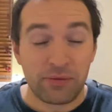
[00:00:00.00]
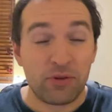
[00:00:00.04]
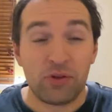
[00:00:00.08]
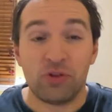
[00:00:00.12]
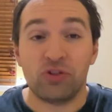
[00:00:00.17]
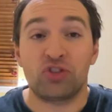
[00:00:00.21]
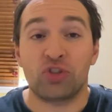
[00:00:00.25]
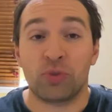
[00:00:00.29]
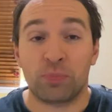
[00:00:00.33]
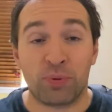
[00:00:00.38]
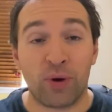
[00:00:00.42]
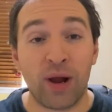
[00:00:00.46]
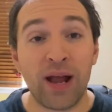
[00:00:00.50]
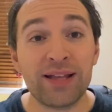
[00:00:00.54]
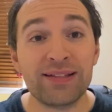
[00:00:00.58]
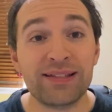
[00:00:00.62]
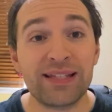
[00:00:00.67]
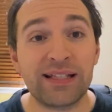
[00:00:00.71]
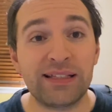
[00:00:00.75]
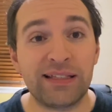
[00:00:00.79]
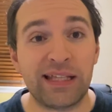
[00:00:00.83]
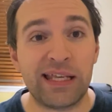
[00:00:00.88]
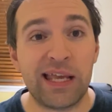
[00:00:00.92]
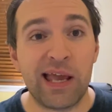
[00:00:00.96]

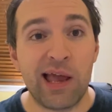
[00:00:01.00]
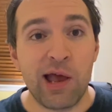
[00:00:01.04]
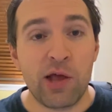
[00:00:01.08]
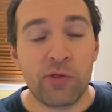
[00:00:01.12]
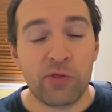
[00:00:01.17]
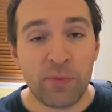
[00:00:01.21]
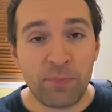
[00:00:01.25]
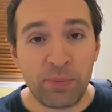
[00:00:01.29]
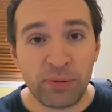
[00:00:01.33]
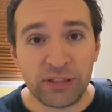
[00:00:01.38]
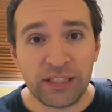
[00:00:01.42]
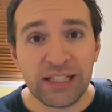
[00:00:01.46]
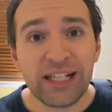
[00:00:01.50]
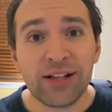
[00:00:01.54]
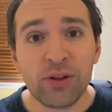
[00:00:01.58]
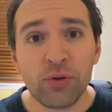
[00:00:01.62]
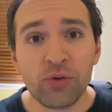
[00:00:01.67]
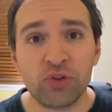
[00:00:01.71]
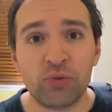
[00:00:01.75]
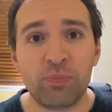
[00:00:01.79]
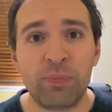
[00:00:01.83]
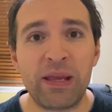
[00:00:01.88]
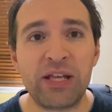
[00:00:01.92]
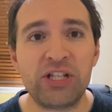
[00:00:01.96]
surprisingly, the
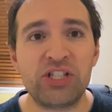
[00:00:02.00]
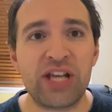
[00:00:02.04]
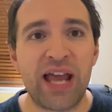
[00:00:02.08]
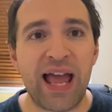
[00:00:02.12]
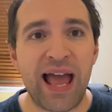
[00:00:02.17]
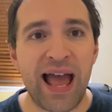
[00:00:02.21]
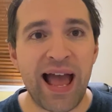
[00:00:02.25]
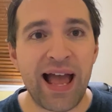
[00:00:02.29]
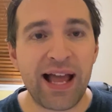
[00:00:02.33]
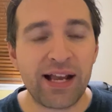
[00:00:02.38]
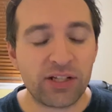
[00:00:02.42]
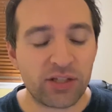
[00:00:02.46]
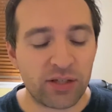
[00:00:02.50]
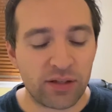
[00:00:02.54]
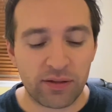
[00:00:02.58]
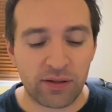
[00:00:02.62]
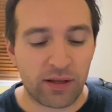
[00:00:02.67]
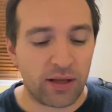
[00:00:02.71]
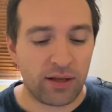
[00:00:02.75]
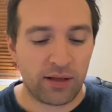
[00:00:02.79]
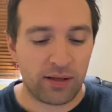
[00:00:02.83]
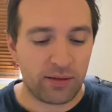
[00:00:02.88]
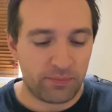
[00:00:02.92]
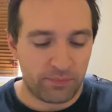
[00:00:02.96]
political speech
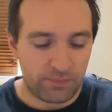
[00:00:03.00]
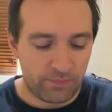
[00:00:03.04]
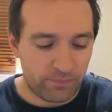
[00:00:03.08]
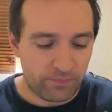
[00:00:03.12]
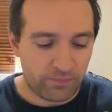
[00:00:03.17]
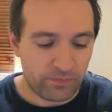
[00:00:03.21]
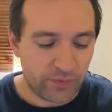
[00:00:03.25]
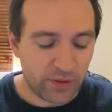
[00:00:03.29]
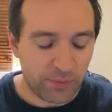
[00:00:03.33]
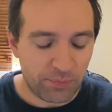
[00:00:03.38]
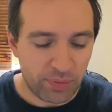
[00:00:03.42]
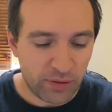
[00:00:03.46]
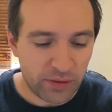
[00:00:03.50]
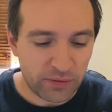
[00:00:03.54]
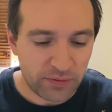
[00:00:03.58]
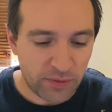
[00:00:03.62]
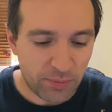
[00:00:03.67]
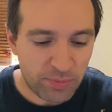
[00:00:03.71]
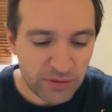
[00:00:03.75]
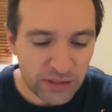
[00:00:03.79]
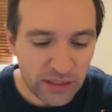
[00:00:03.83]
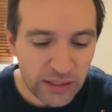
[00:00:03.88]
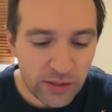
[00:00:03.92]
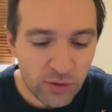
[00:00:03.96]
the
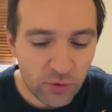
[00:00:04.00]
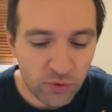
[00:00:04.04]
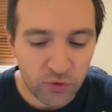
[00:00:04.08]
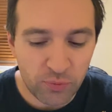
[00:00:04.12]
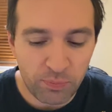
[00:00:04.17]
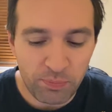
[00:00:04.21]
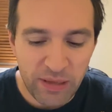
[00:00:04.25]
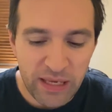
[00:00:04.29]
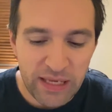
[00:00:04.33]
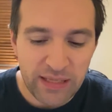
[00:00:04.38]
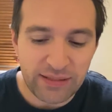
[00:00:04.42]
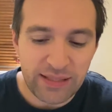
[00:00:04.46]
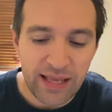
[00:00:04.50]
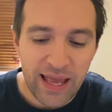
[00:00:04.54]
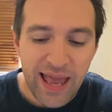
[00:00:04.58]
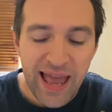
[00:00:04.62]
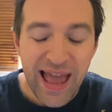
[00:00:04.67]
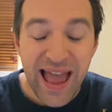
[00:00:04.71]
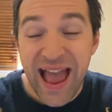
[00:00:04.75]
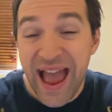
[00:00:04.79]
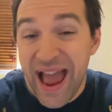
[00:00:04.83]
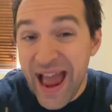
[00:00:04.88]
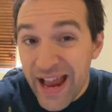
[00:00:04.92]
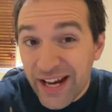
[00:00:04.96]
political piece
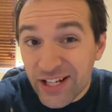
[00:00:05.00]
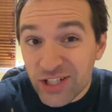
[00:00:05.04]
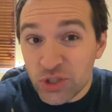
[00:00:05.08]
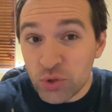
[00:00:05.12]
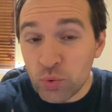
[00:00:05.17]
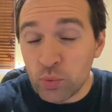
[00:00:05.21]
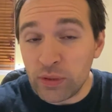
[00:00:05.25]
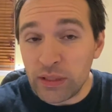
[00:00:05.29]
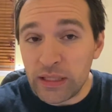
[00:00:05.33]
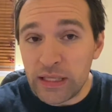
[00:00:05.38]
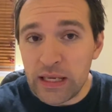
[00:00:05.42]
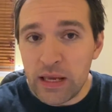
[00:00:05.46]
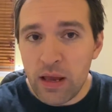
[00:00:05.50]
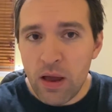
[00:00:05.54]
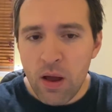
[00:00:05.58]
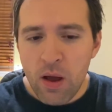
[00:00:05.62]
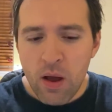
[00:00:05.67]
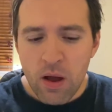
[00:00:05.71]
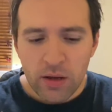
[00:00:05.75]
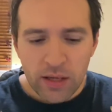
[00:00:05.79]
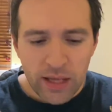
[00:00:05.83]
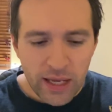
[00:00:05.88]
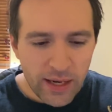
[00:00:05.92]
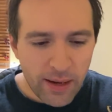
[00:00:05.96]
actually
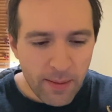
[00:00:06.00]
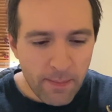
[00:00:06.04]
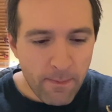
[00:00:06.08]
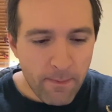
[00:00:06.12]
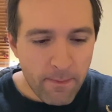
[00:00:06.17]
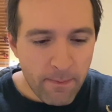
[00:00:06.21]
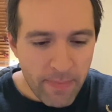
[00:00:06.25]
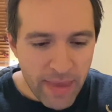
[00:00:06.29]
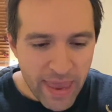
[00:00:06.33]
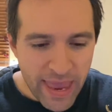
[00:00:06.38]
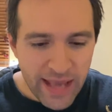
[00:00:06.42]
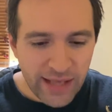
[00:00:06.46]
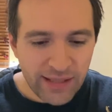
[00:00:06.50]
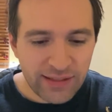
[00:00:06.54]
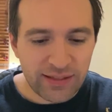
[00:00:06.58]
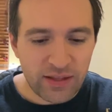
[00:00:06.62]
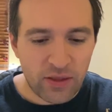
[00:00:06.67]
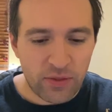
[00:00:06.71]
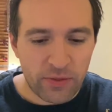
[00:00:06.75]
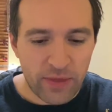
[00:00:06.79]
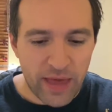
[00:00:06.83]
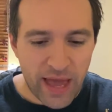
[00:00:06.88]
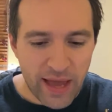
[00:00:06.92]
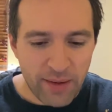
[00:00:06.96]
kind of makes
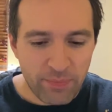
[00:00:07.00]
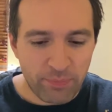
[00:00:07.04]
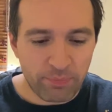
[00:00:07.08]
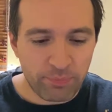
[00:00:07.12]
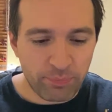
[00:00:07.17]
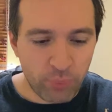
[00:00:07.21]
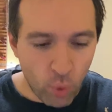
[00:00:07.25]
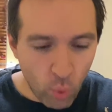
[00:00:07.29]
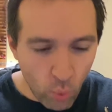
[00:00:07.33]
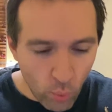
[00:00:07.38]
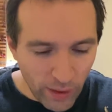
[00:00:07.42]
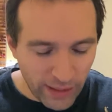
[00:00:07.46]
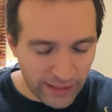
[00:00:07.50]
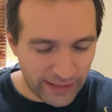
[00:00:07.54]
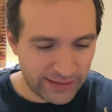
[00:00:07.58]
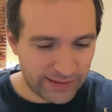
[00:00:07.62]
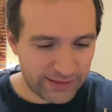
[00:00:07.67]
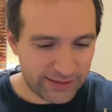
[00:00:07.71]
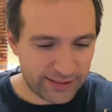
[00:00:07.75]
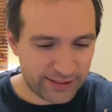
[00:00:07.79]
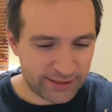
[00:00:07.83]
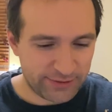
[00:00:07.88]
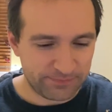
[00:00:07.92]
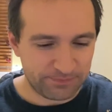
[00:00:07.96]
that
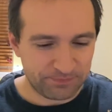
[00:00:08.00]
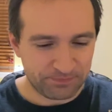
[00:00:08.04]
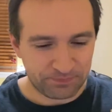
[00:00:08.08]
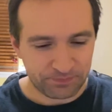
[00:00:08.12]
point.